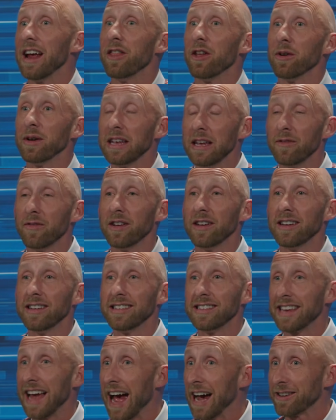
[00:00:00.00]
and they're even
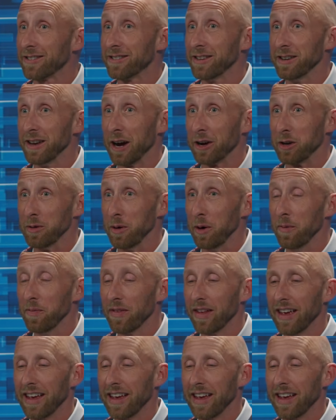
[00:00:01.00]
tax deductible.